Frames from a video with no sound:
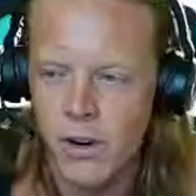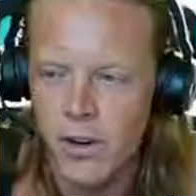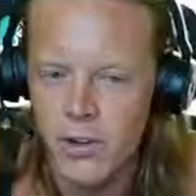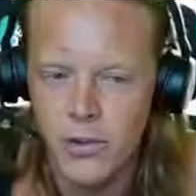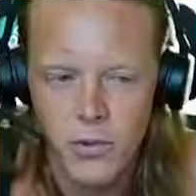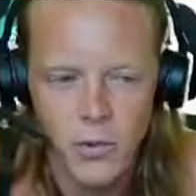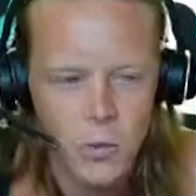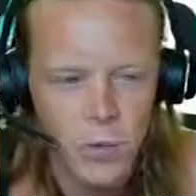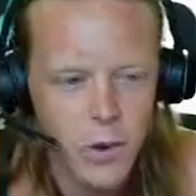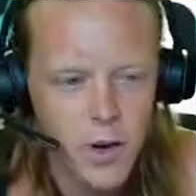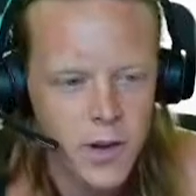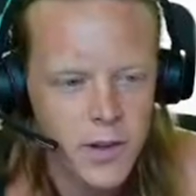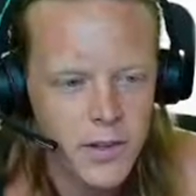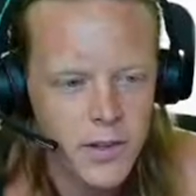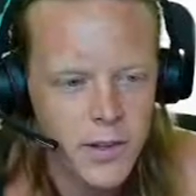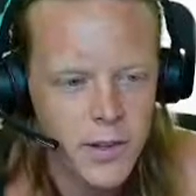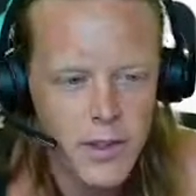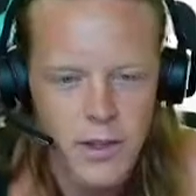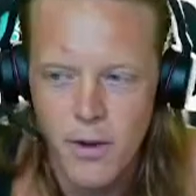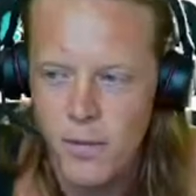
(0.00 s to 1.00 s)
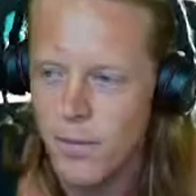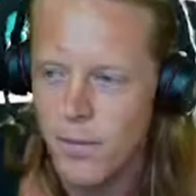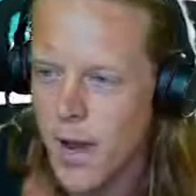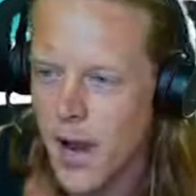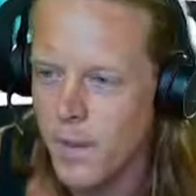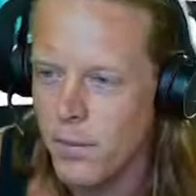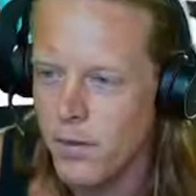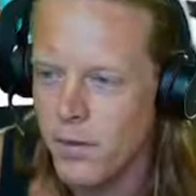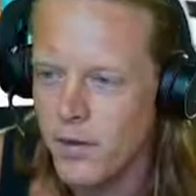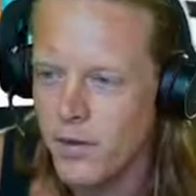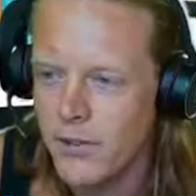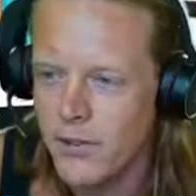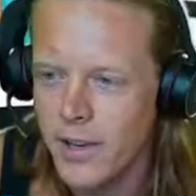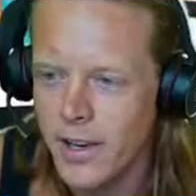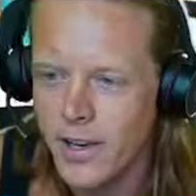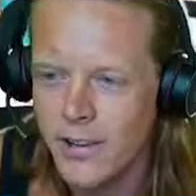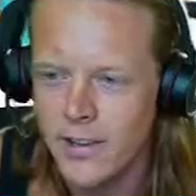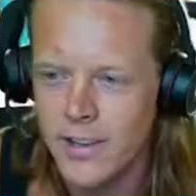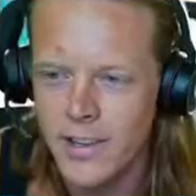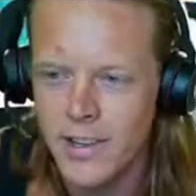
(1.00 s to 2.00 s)
as what the map looks
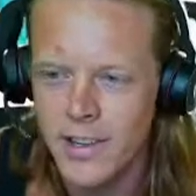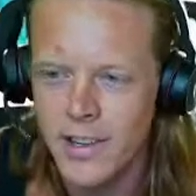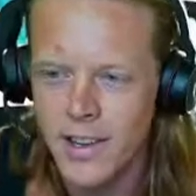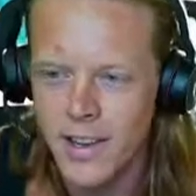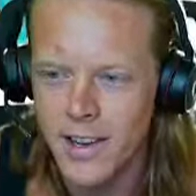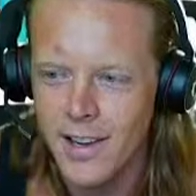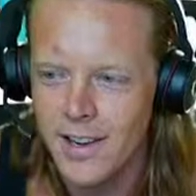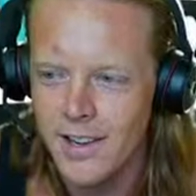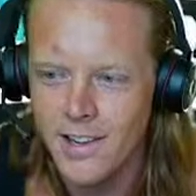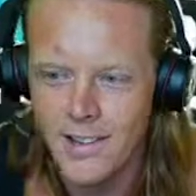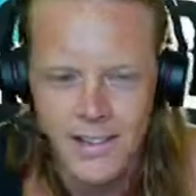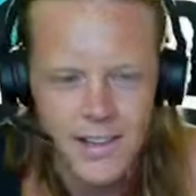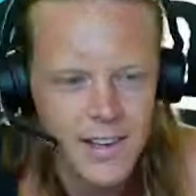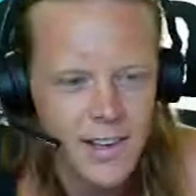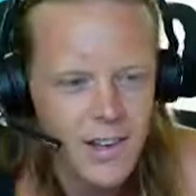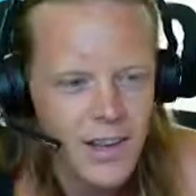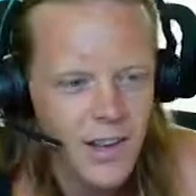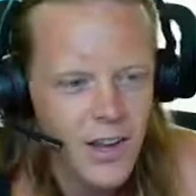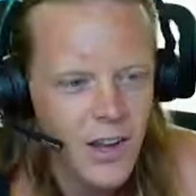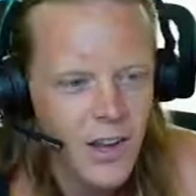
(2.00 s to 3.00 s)
like, so you can kind of see